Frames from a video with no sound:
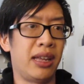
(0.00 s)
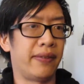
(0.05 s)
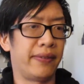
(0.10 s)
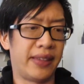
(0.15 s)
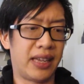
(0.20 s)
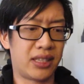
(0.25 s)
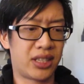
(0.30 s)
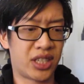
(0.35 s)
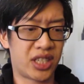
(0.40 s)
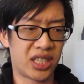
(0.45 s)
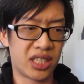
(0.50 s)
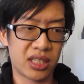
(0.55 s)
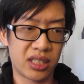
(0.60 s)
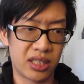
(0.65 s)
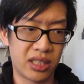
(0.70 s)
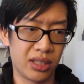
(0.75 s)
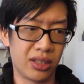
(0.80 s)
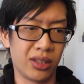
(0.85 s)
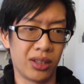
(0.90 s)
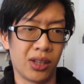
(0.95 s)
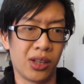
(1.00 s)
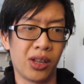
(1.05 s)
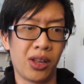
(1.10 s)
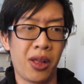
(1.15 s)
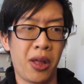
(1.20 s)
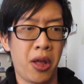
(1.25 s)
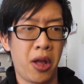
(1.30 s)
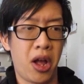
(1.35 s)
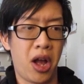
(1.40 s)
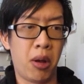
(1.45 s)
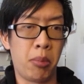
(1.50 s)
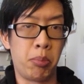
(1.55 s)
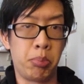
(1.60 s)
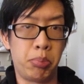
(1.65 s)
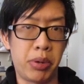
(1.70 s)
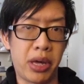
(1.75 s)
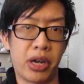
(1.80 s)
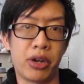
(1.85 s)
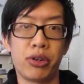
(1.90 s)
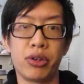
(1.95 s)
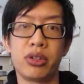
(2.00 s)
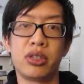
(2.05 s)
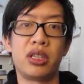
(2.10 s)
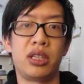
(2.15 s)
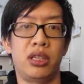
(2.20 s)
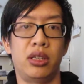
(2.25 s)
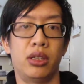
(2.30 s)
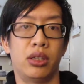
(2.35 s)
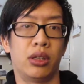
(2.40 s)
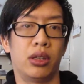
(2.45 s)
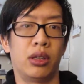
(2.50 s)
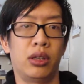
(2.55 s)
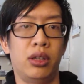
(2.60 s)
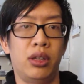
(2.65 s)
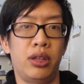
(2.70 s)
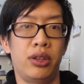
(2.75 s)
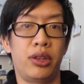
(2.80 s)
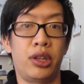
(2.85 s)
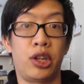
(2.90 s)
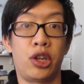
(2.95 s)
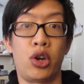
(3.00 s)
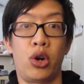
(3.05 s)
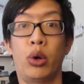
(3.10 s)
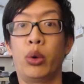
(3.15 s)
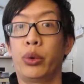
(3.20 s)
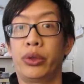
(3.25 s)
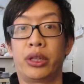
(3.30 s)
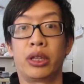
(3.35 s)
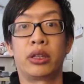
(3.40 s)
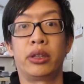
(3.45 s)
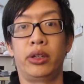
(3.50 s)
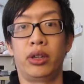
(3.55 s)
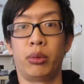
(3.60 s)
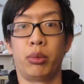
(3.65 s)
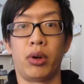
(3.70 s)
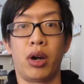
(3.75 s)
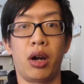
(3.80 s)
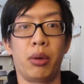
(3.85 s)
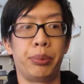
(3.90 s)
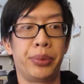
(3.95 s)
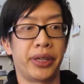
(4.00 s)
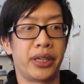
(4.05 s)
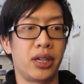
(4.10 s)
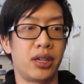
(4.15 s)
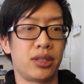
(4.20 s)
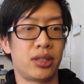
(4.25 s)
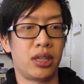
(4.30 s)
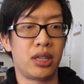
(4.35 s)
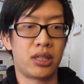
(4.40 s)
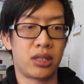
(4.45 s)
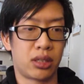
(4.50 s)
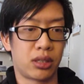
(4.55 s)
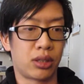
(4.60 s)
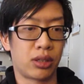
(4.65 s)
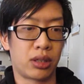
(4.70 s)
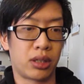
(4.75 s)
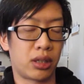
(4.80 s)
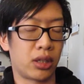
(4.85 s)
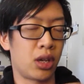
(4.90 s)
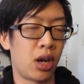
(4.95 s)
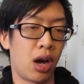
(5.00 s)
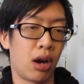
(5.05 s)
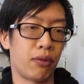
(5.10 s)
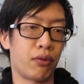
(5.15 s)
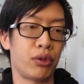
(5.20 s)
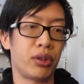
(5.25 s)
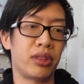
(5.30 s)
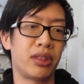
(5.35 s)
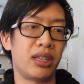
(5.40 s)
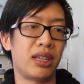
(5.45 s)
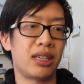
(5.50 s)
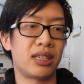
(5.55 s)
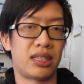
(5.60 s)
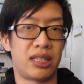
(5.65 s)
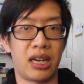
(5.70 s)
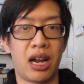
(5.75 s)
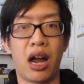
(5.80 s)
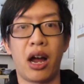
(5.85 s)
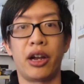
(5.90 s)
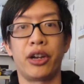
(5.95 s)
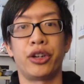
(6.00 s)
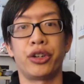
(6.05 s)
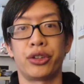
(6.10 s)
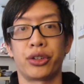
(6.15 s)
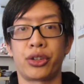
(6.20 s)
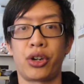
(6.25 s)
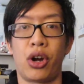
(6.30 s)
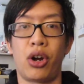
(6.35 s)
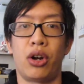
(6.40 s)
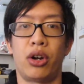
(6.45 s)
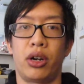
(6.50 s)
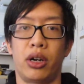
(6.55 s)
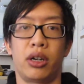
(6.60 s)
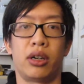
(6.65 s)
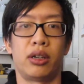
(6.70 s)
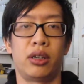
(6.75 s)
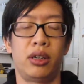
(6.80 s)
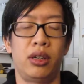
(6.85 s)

that's still a better deal than going with the clear bra because it's covering the entire car.